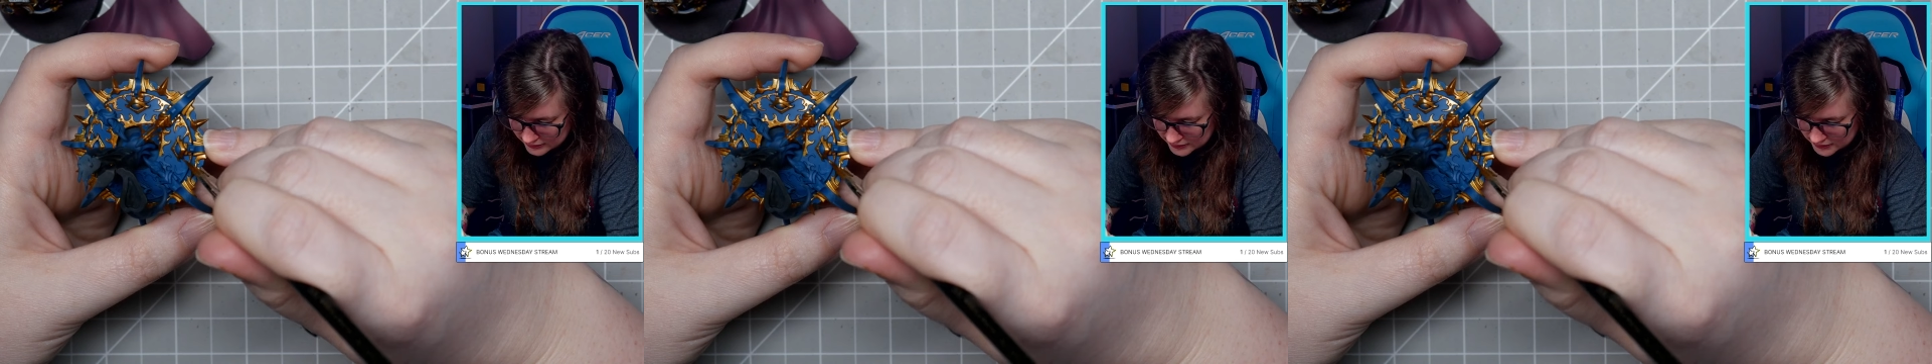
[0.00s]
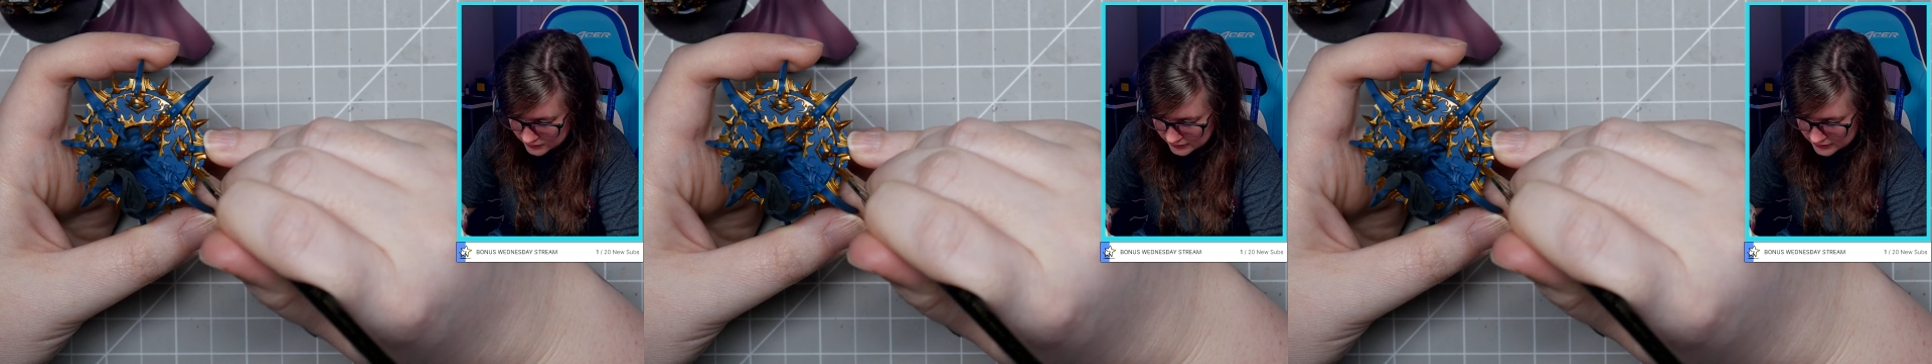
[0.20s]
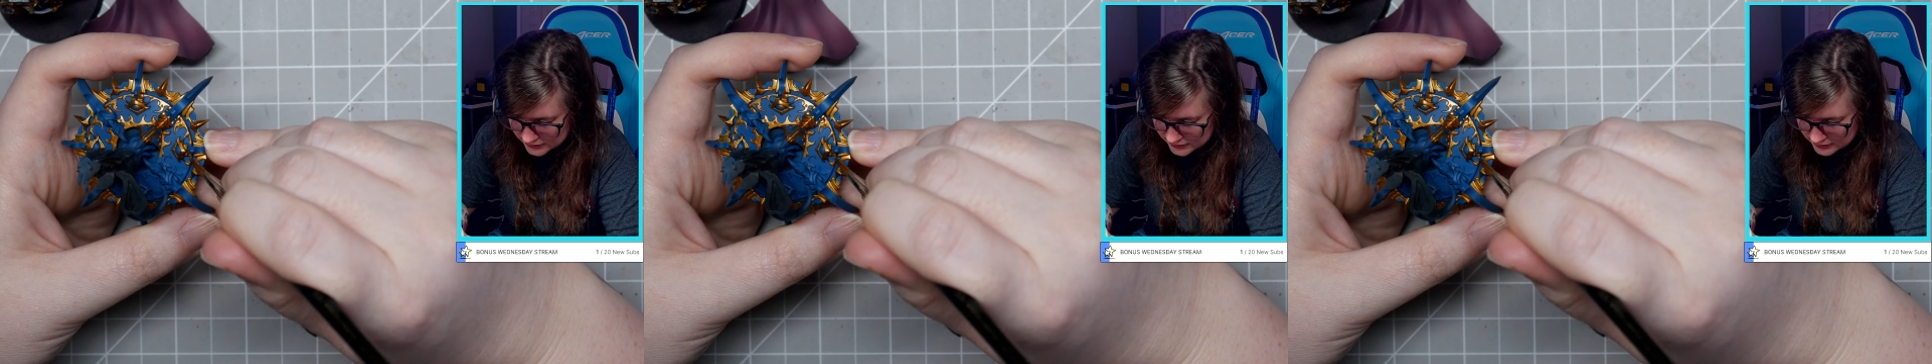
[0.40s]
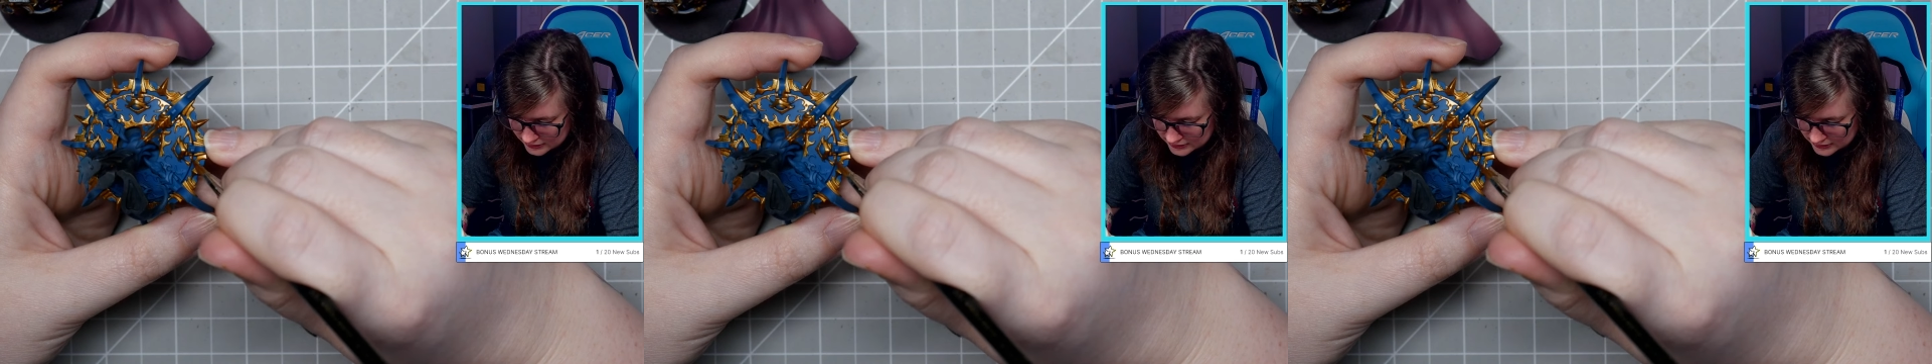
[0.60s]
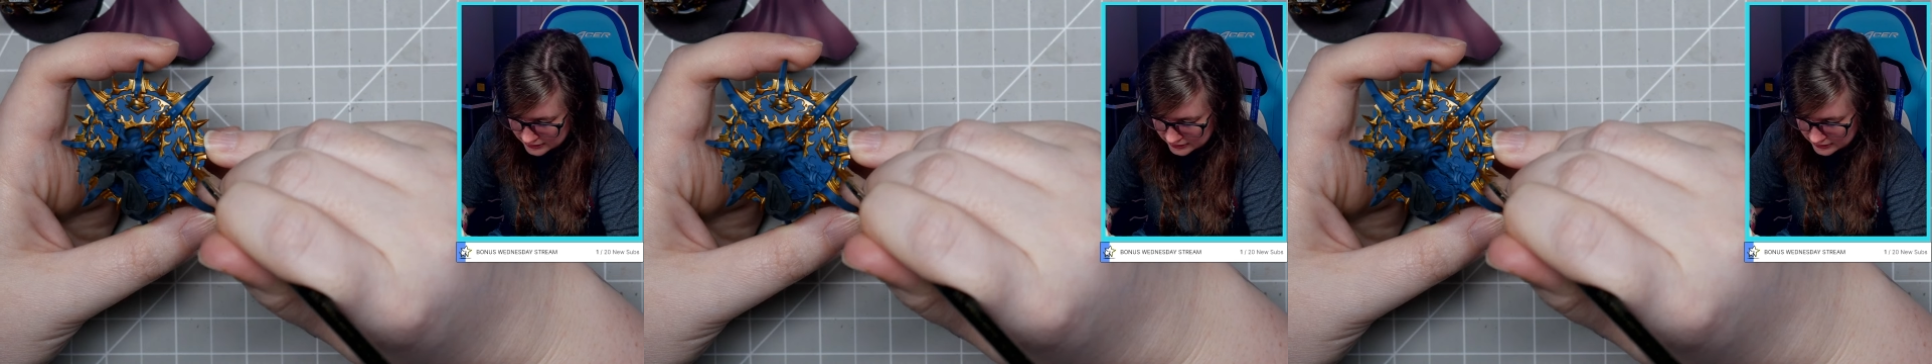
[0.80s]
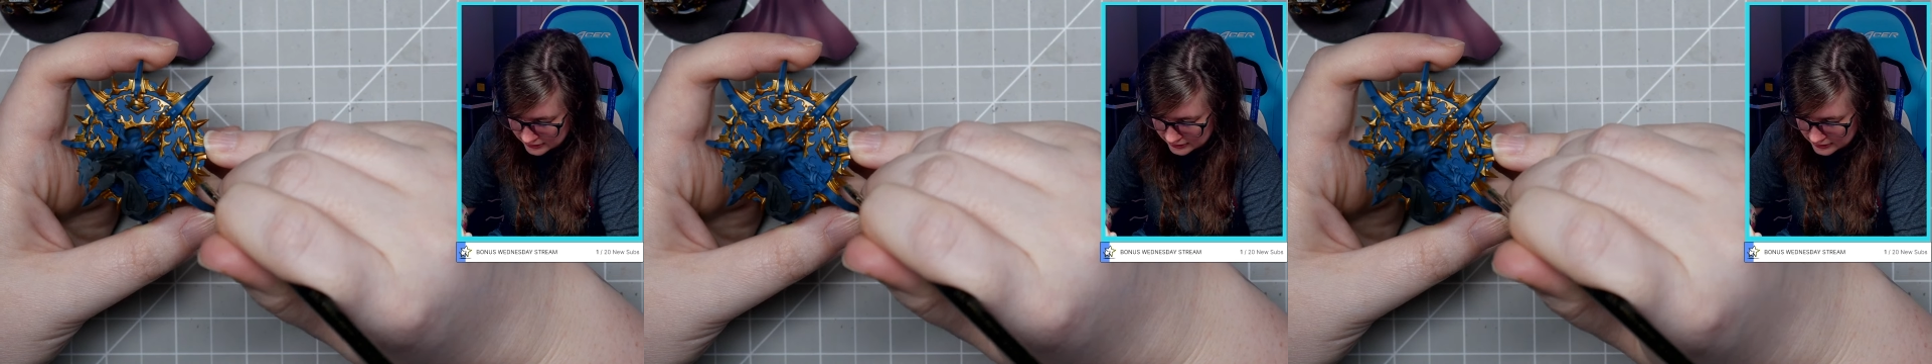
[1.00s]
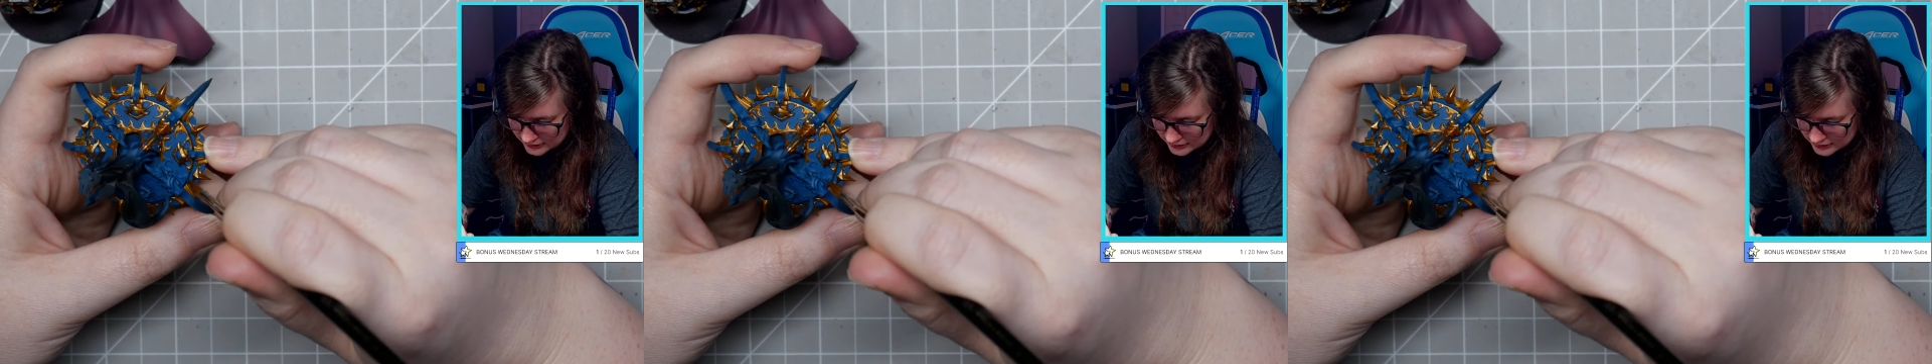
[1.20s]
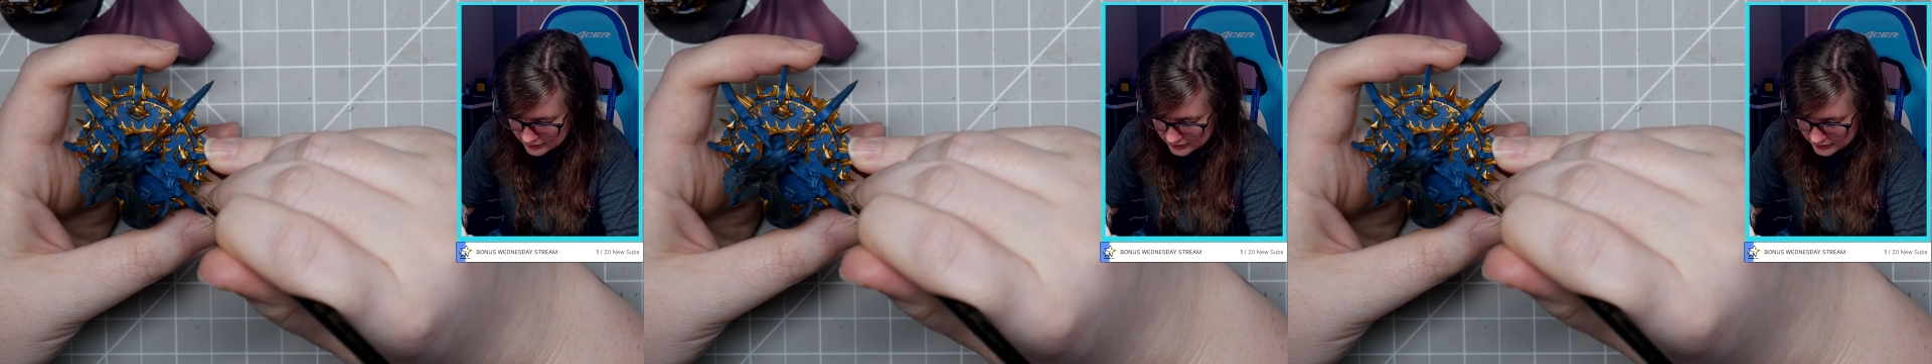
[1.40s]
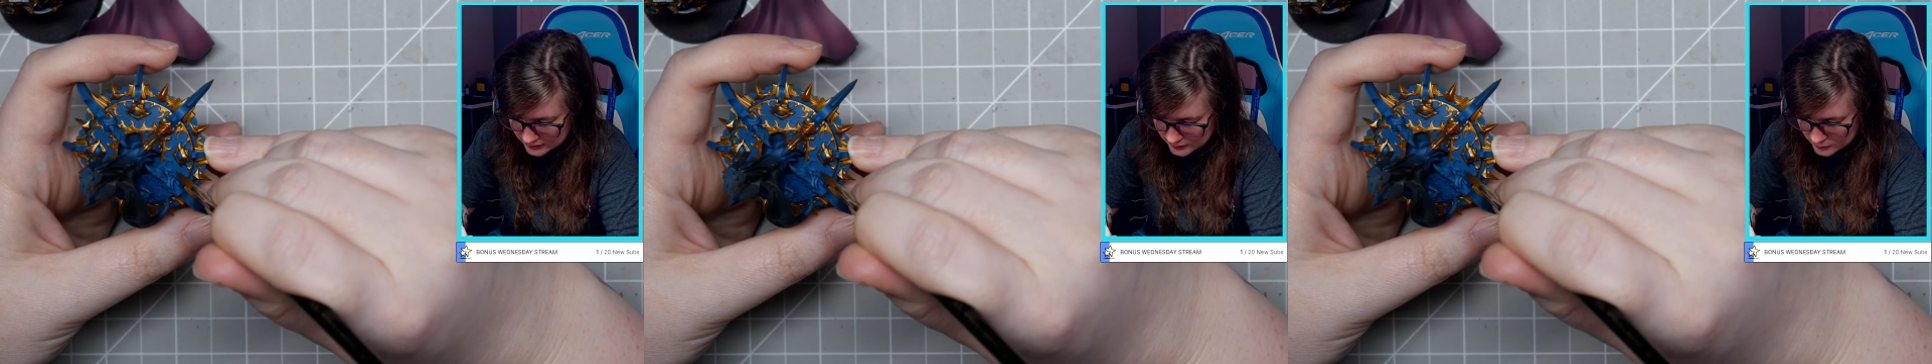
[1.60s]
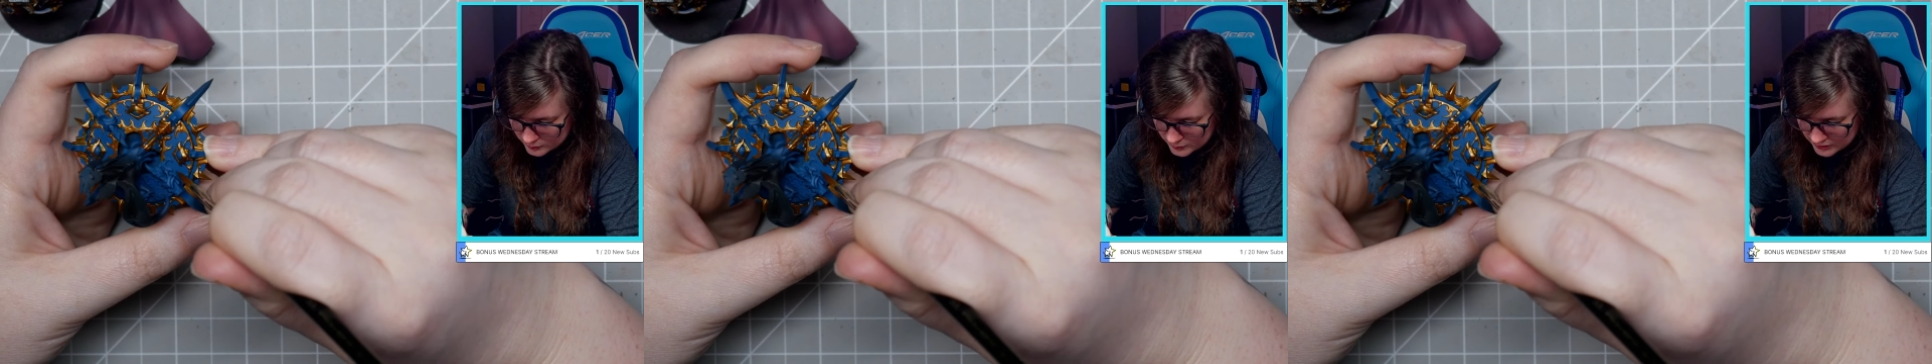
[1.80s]
so we can start to
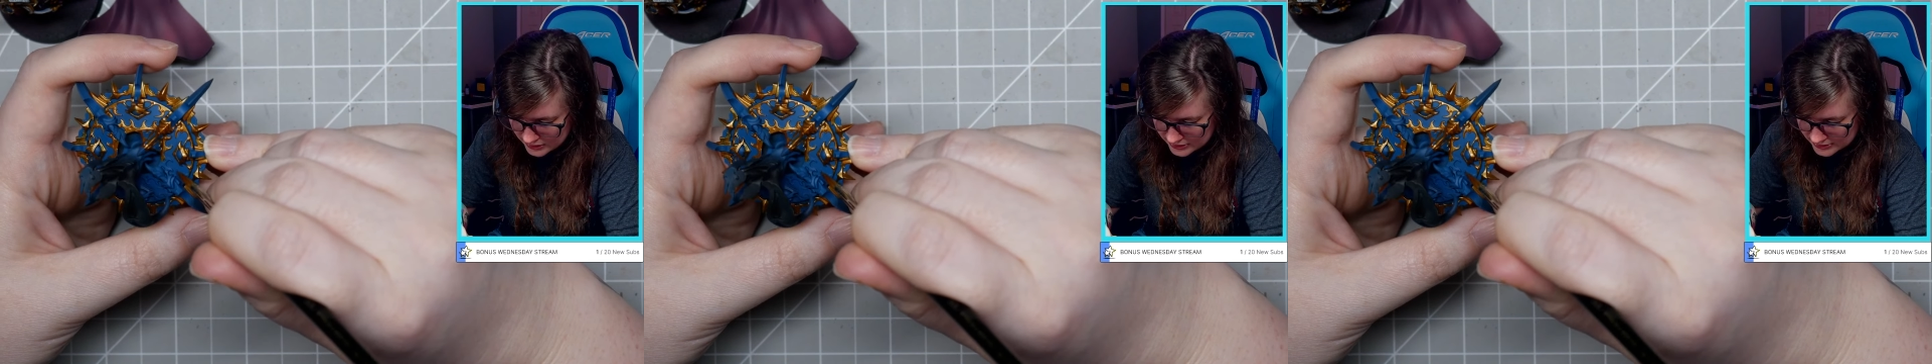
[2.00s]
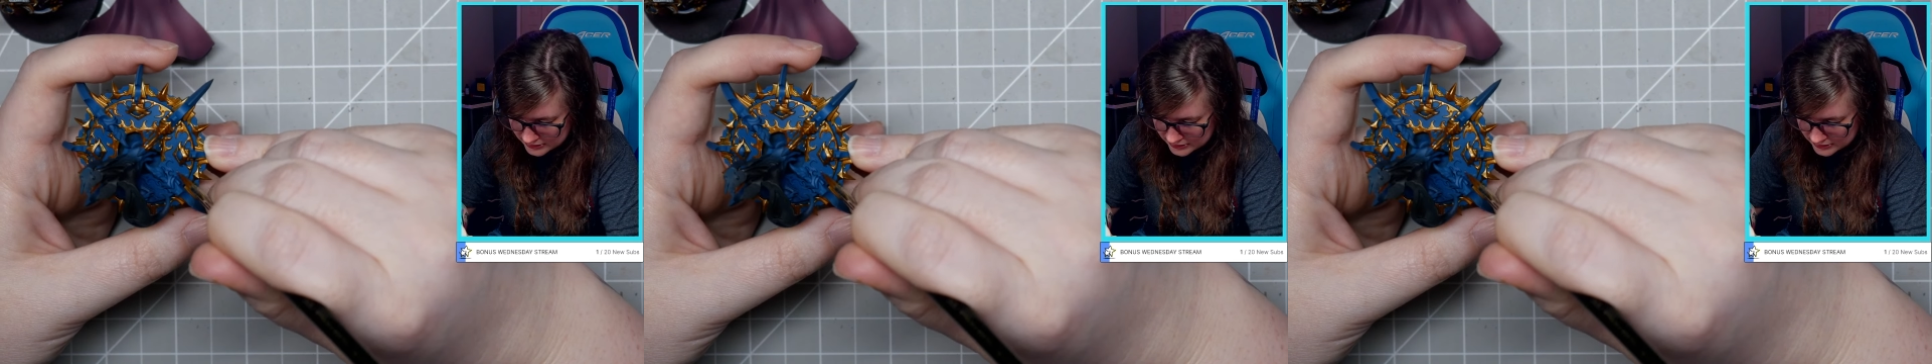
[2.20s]
piece